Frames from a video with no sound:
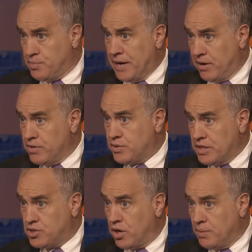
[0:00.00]
mayor is,
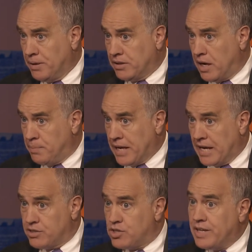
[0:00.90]
is starting to build it up
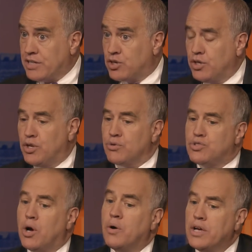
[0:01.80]
again, yep, so yep, that's good news.
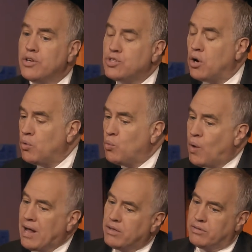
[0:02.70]
So, so
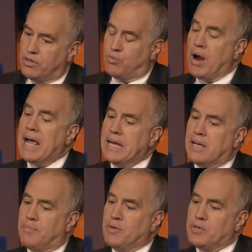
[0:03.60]
while you're right,
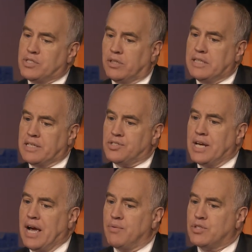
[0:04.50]
I mean, we still need to see
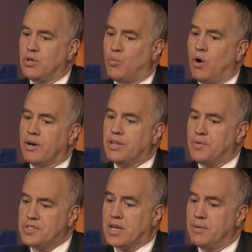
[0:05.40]
how it's going to work. There
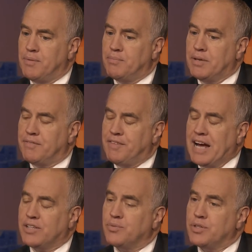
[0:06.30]
is a commitment, in
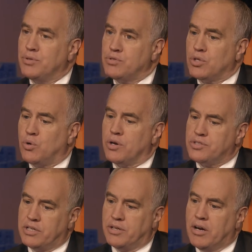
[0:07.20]
fact, to reduce the
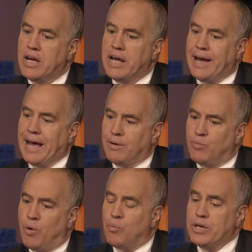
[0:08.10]
cost here. And
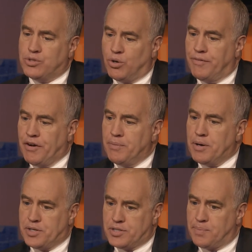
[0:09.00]
what we saw very
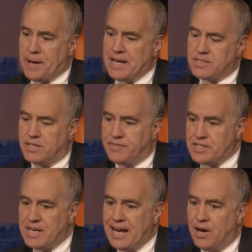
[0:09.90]
much as a positive
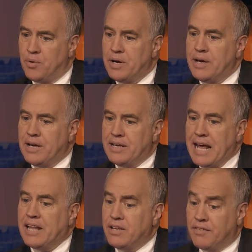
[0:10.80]
is now,
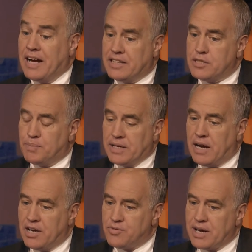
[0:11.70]
now that you've got this big
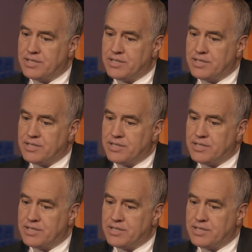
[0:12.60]
contract